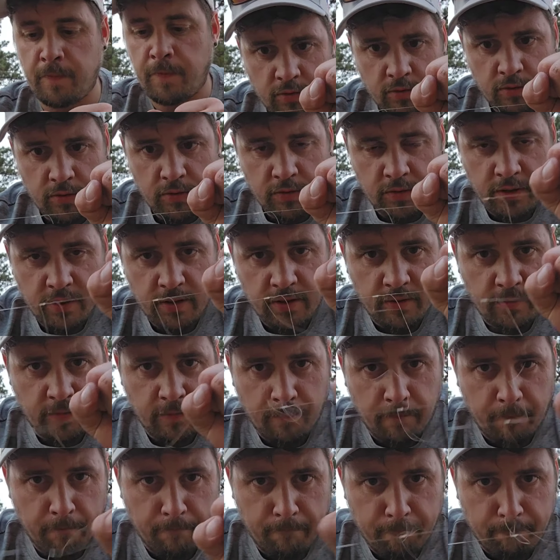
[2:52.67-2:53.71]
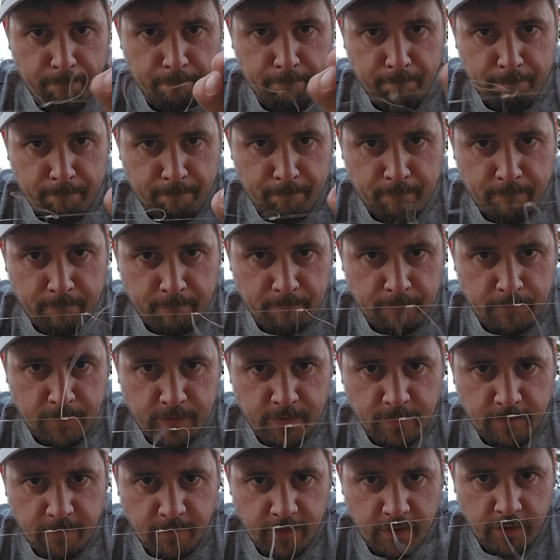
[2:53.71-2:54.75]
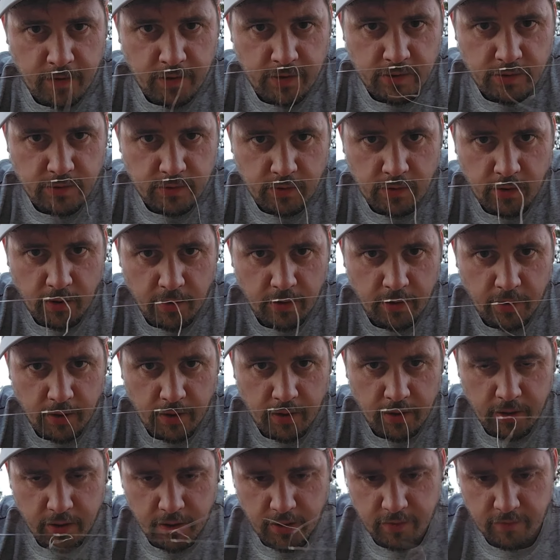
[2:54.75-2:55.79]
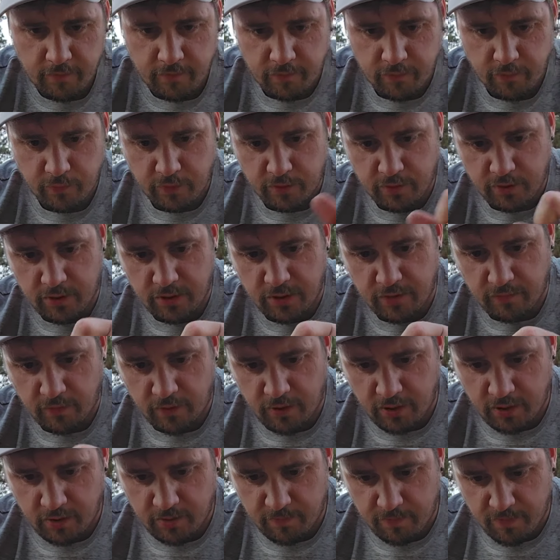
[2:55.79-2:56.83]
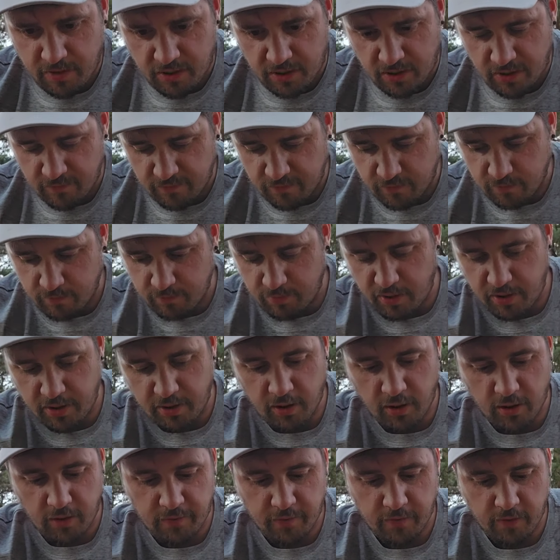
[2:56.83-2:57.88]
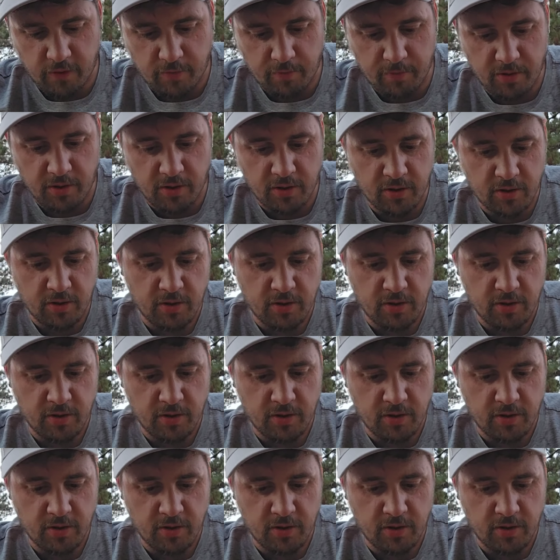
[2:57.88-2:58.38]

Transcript: And that is a very strong knot. I've really never had many of them break off on me.